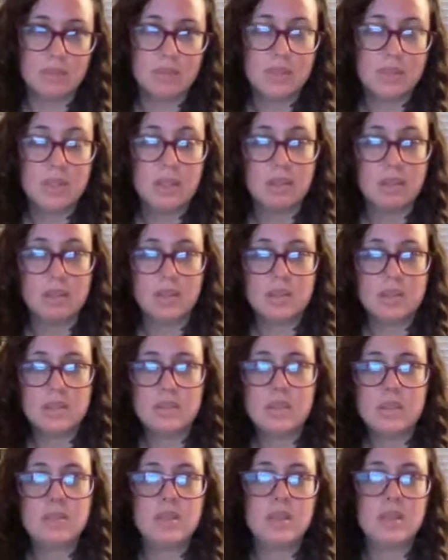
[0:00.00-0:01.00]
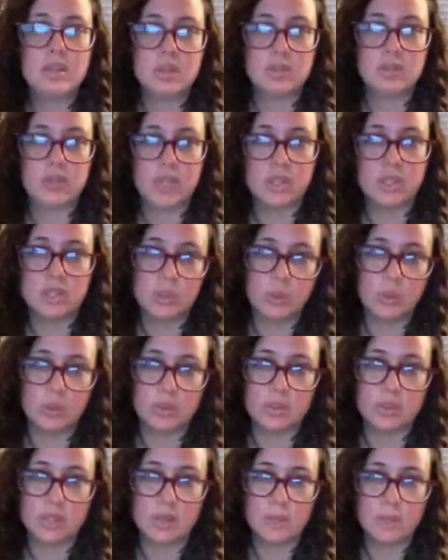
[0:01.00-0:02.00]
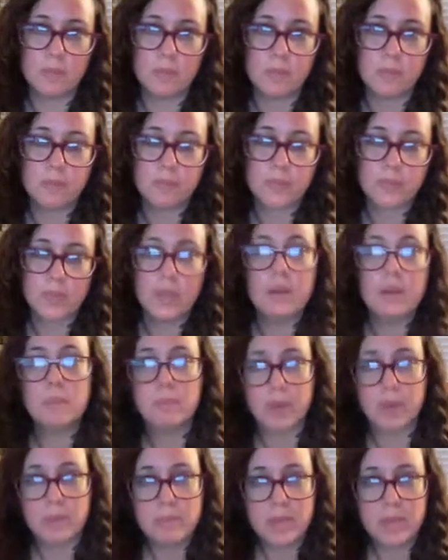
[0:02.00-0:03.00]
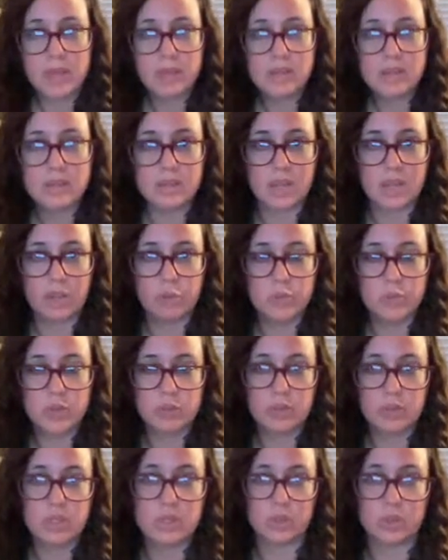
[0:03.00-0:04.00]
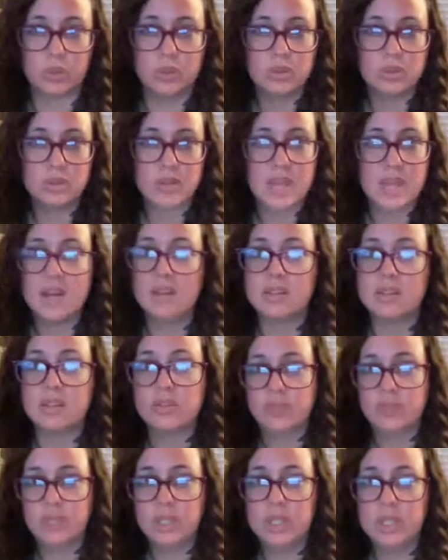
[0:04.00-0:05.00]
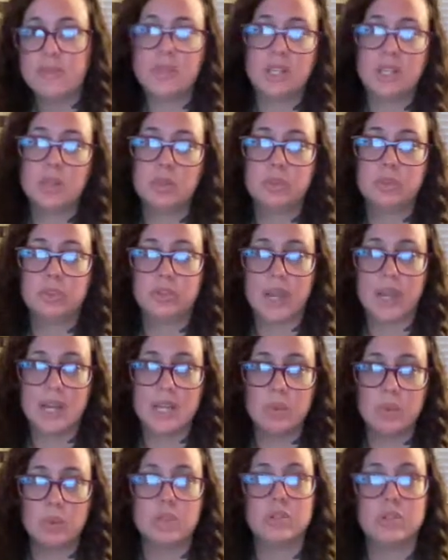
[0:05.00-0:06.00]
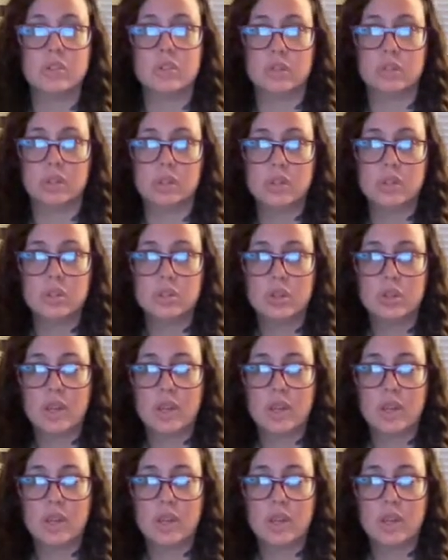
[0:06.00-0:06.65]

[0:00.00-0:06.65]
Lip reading: this is the interface you will see. PubMed is a government resource and it is freely available for anyone to search,